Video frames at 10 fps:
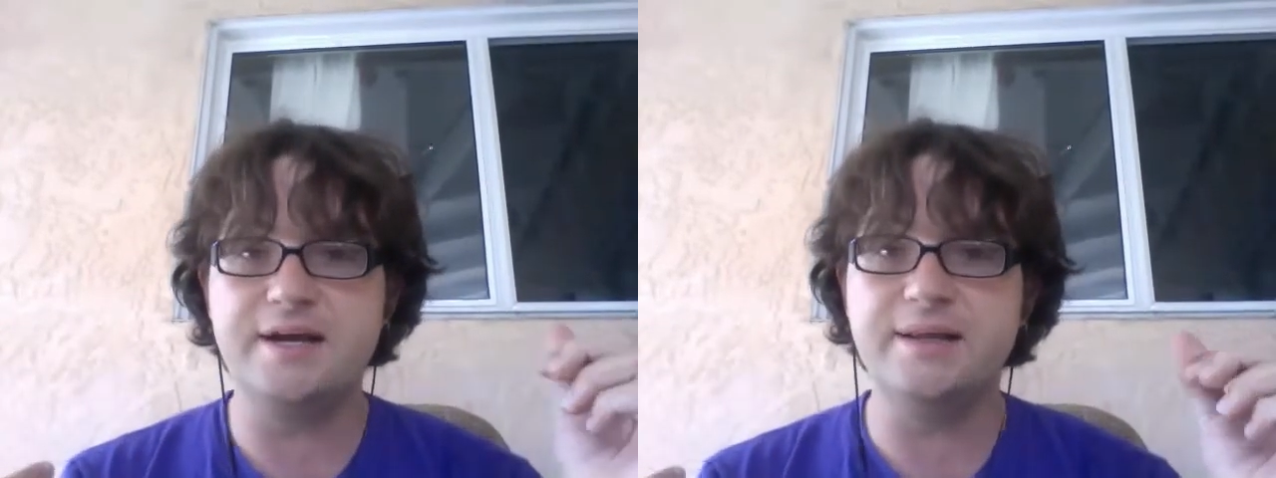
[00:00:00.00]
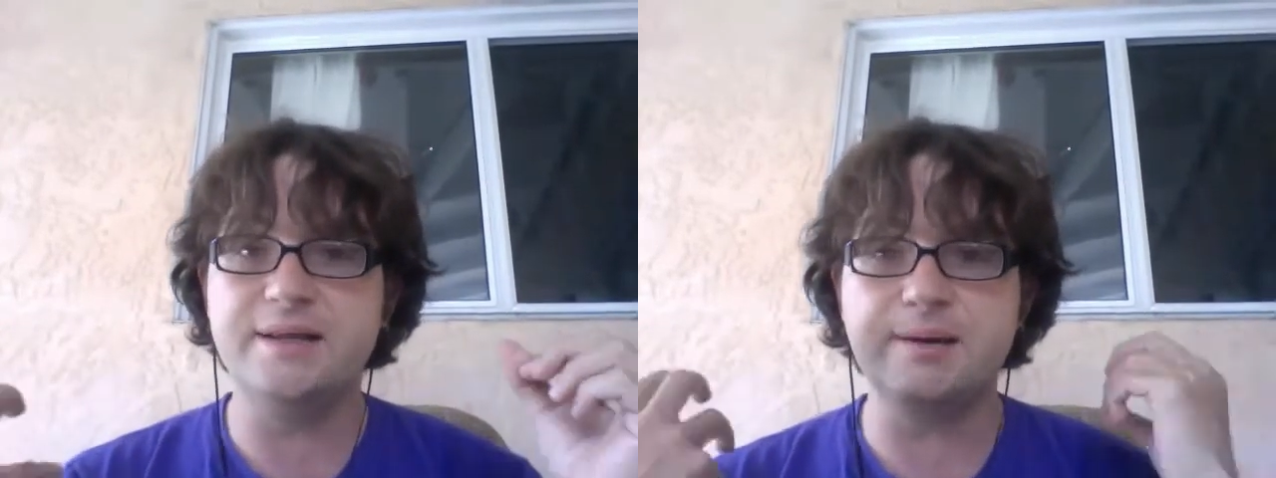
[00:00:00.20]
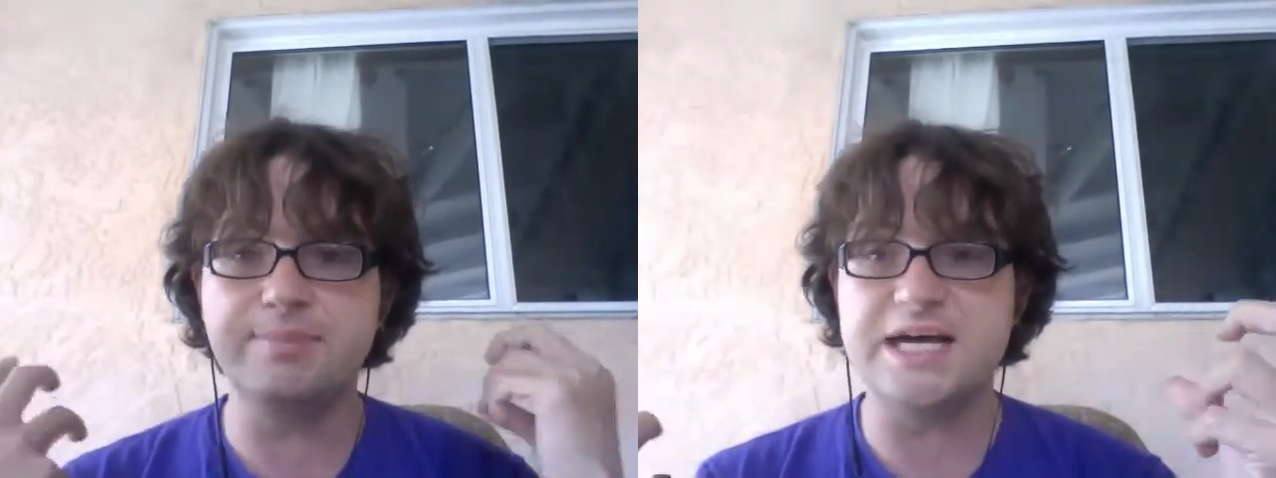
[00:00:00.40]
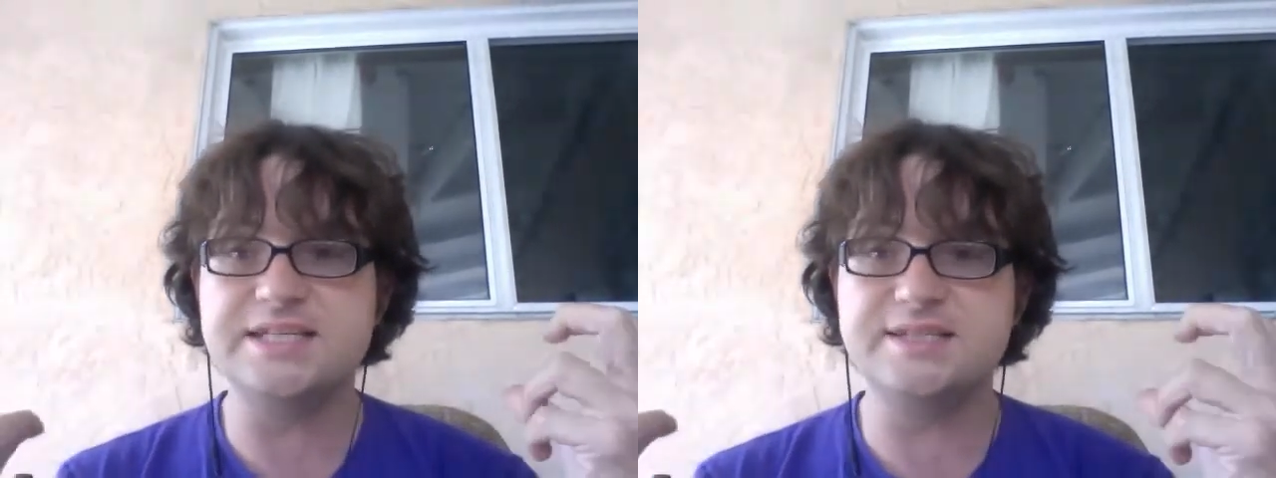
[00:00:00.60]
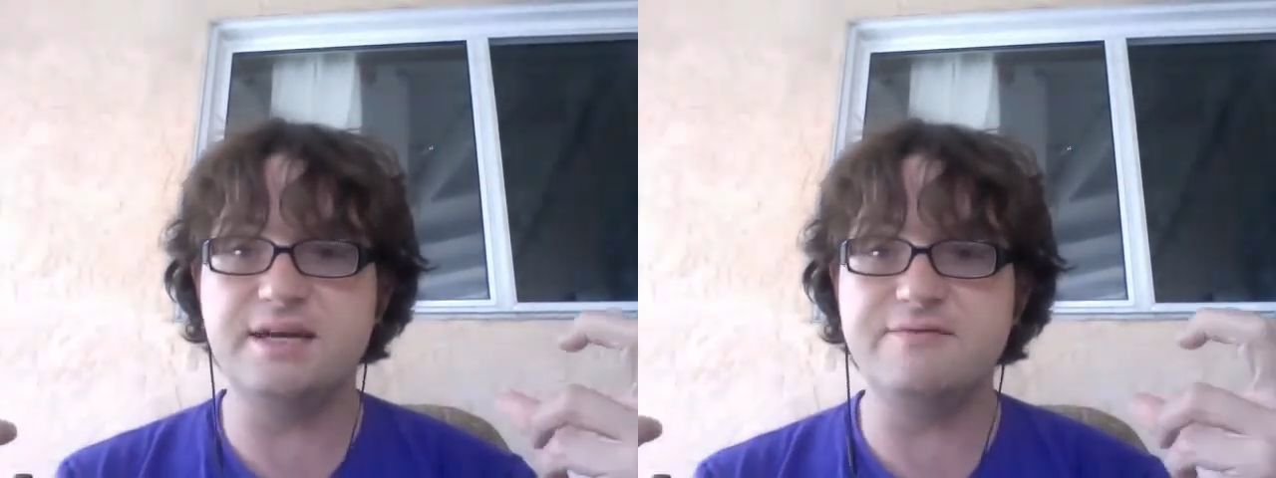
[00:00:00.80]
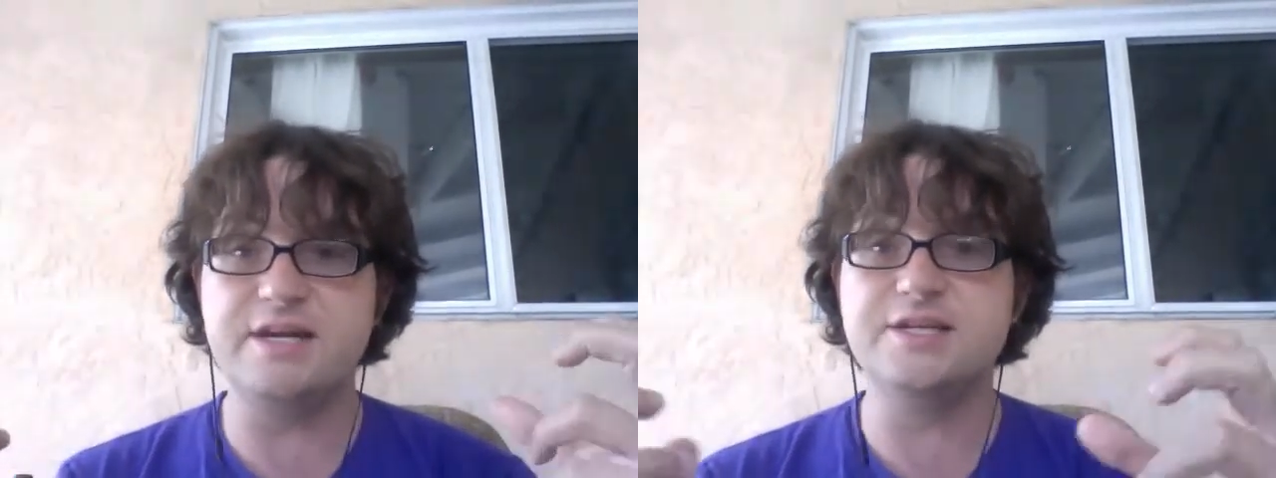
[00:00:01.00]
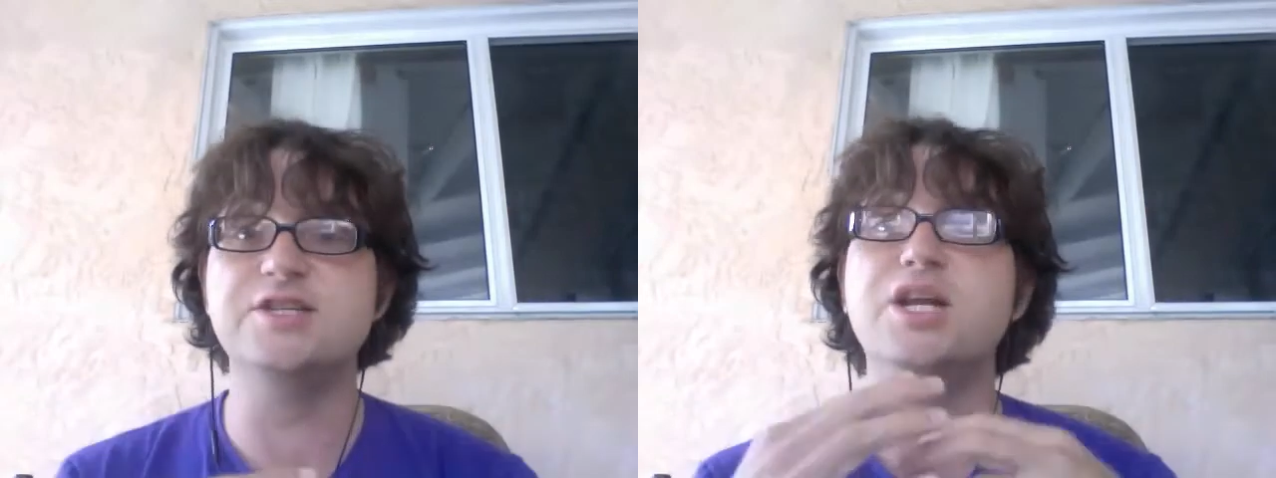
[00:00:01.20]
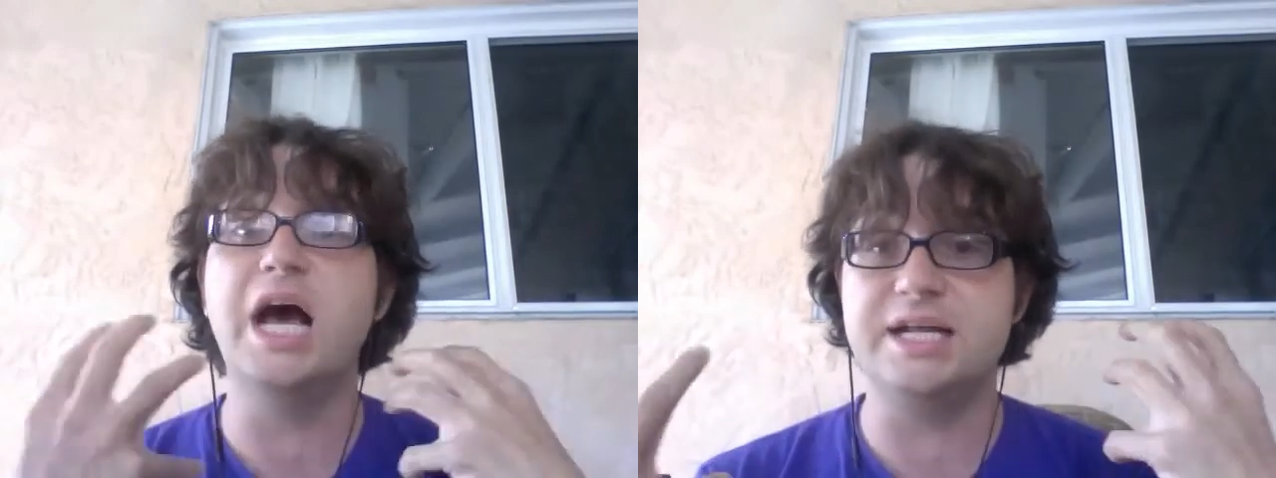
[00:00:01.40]
and the complexity of it is
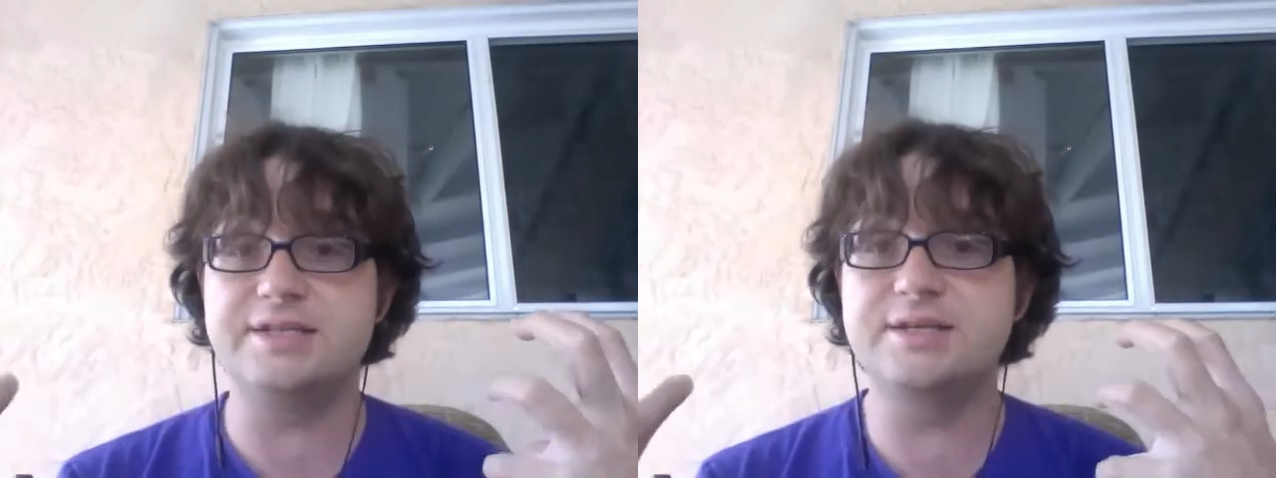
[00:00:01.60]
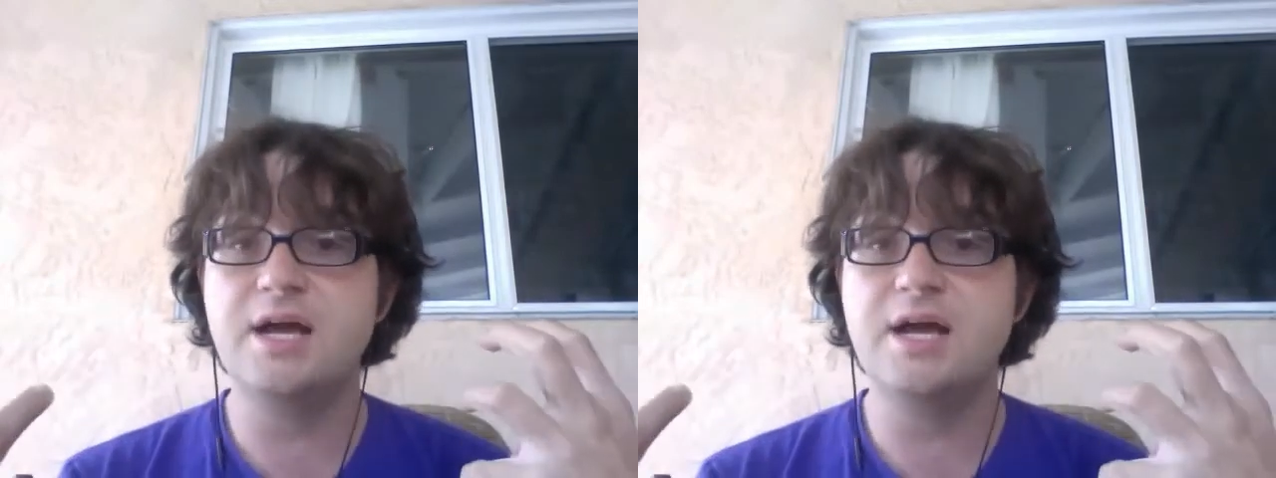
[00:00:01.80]
nuts.